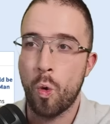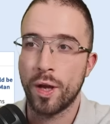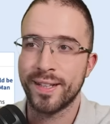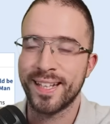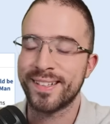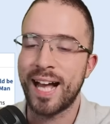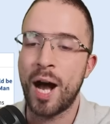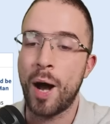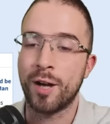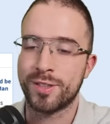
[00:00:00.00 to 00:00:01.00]
This,
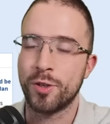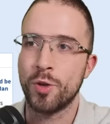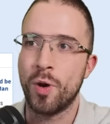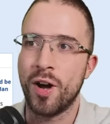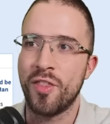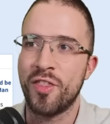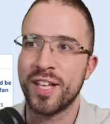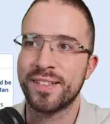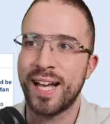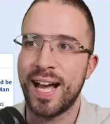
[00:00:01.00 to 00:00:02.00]
I'll tell you what.
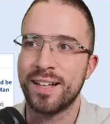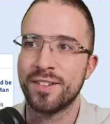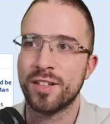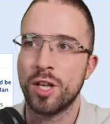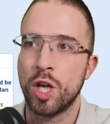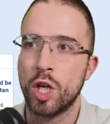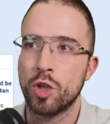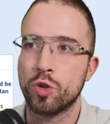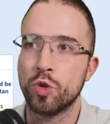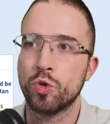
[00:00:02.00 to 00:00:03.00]
This has
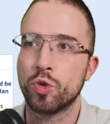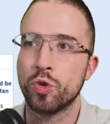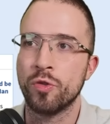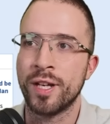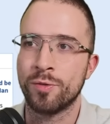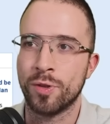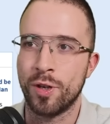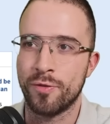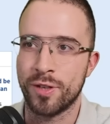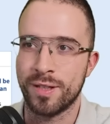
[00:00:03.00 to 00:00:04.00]
2-2 written all
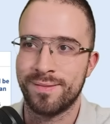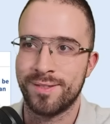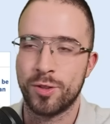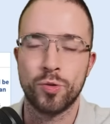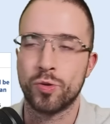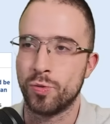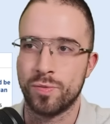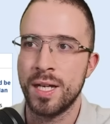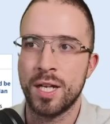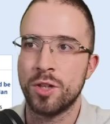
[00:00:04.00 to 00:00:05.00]
over it. 2-2.
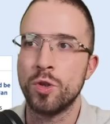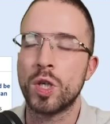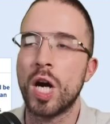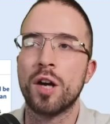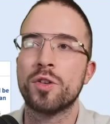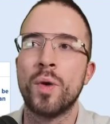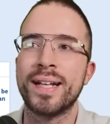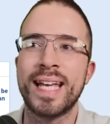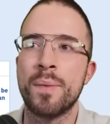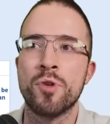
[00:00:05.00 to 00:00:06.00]
Newcastle
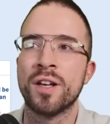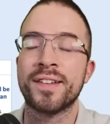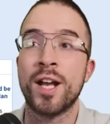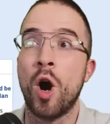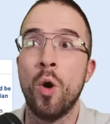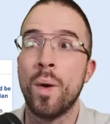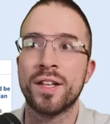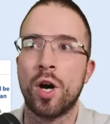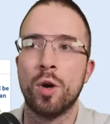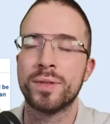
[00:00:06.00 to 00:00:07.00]
at the Emirates, they always
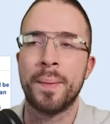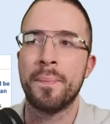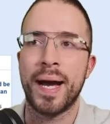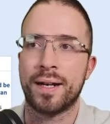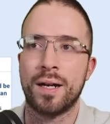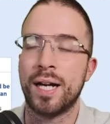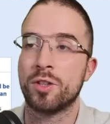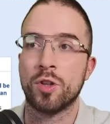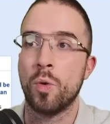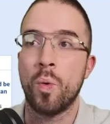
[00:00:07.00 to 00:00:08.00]
hold them back. I
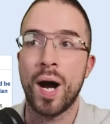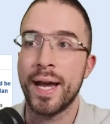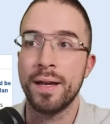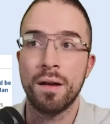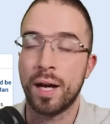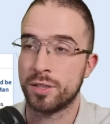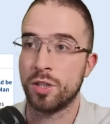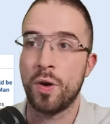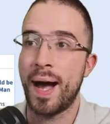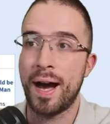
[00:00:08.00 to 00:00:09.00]
don't know why. I don't
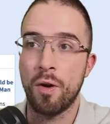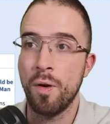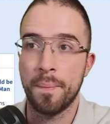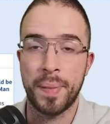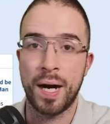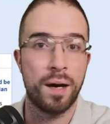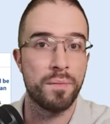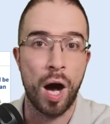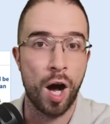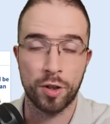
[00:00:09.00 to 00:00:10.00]
know how.
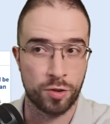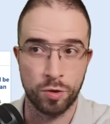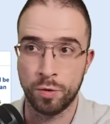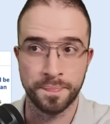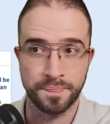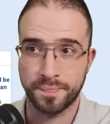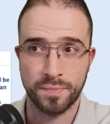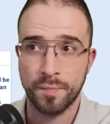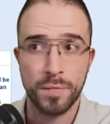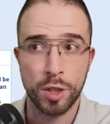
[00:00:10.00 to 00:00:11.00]
But Arsenal
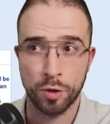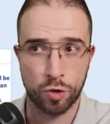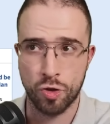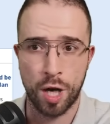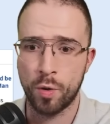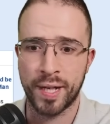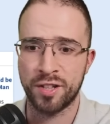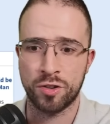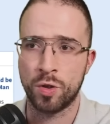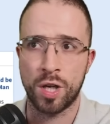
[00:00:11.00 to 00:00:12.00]
struggle
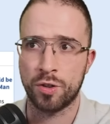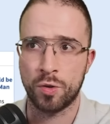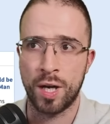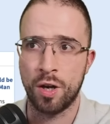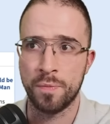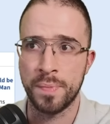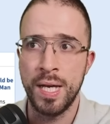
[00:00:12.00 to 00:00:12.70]
against Newcastle at home.